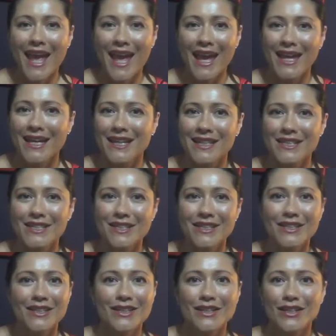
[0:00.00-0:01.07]
and
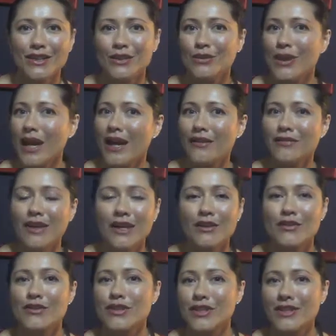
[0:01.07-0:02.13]
you have
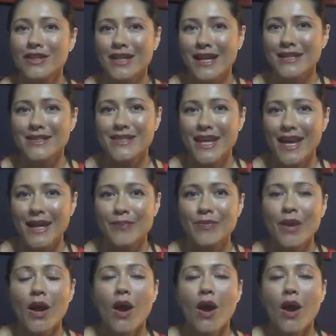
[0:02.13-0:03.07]
energy the next day?